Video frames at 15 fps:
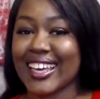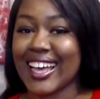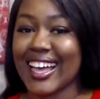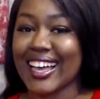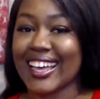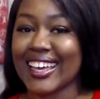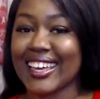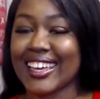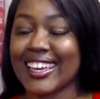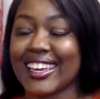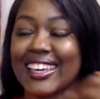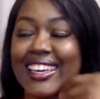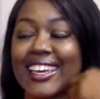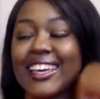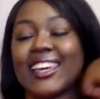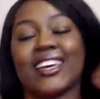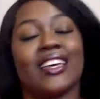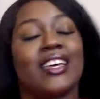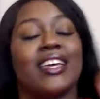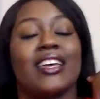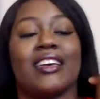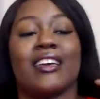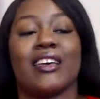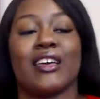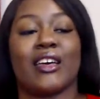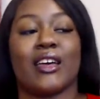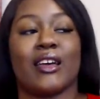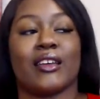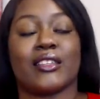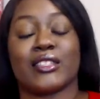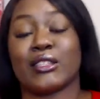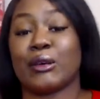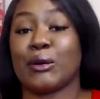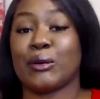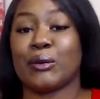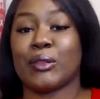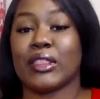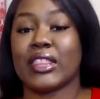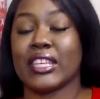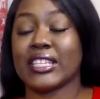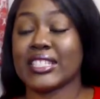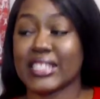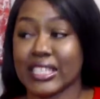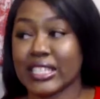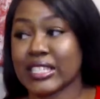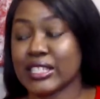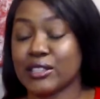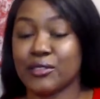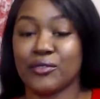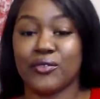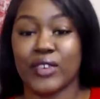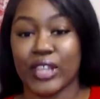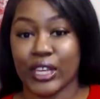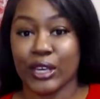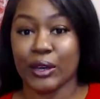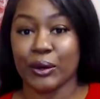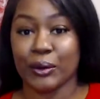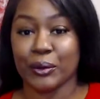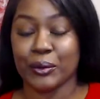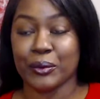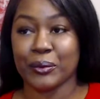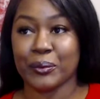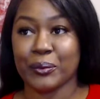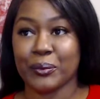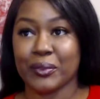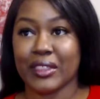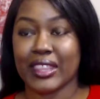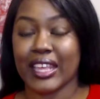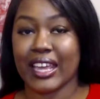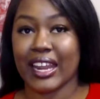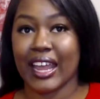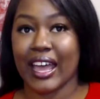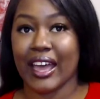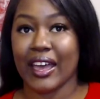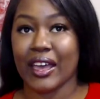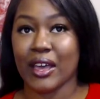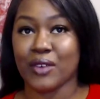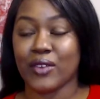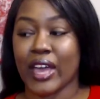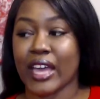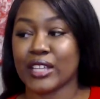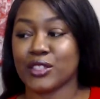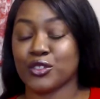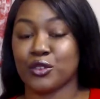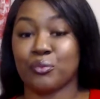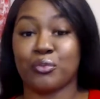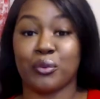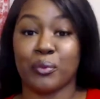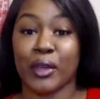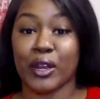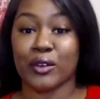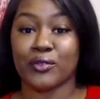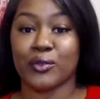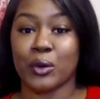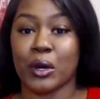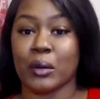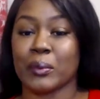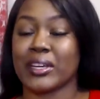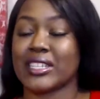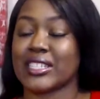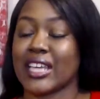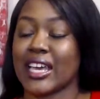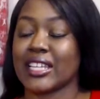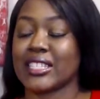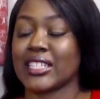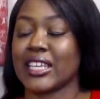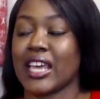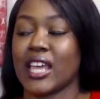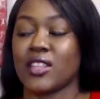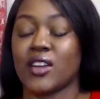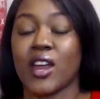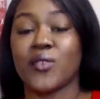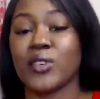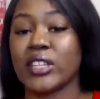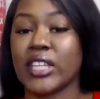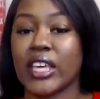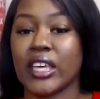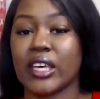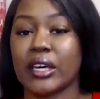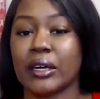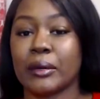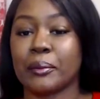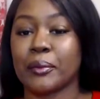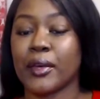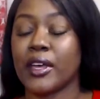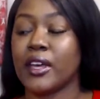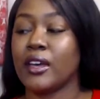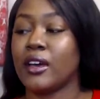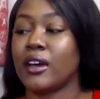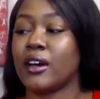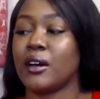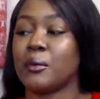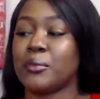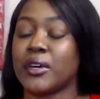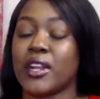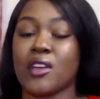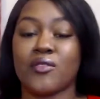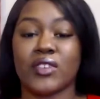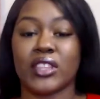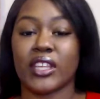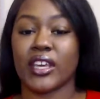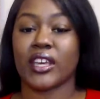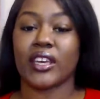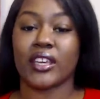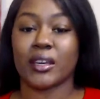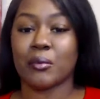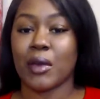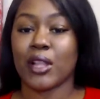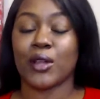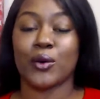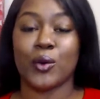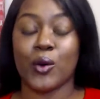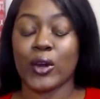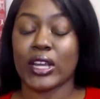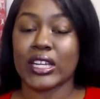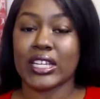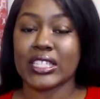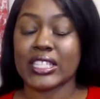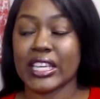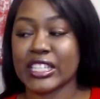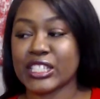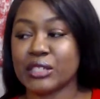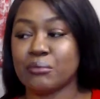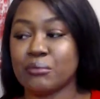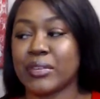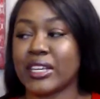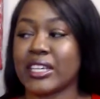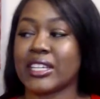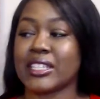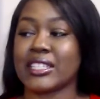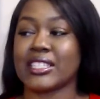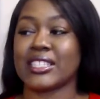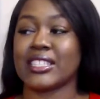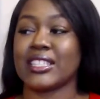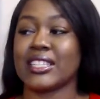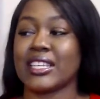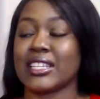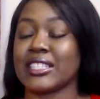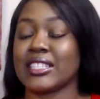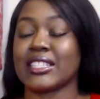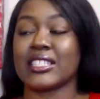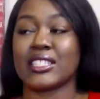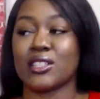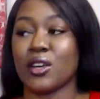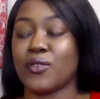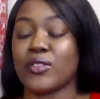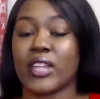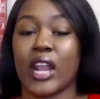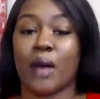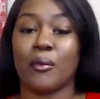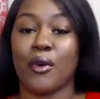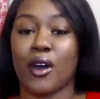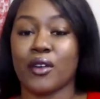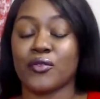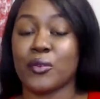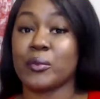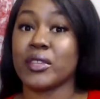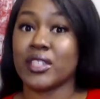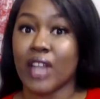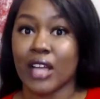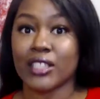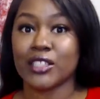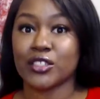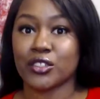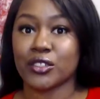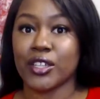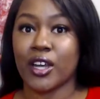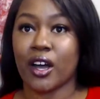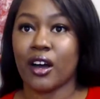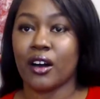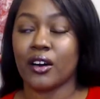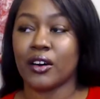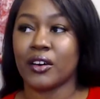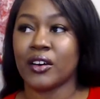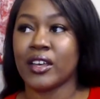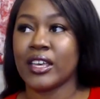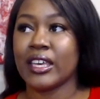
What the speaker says: Hi. So this is the video that I have had to prepare for because I had to gather everything up, put everything in my little organization bins and stuff that I bought from the Dollar Tree haul,